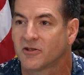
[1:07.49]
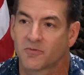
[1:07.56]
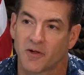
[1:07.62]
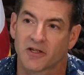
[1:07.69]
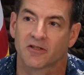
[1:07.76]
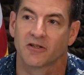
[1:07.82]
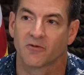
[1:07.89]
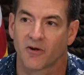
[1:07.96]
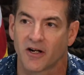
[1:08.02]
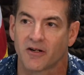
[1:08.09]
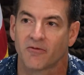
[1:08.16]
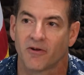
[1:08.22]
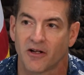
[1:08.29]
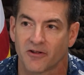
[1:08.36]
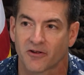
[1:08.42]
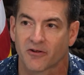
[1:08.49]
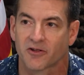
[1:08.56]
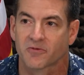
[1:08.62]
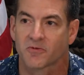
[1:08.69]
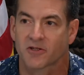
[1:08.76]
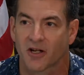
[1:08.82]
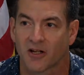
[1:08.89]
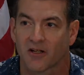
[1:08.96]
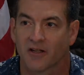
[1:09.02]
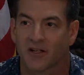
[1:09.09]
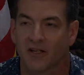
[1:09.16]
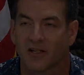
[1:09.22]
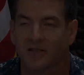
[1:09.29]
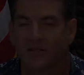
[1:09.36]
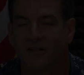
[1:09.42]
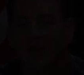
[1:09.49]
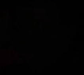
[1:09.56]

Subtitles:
especially right around the Christmas holidays.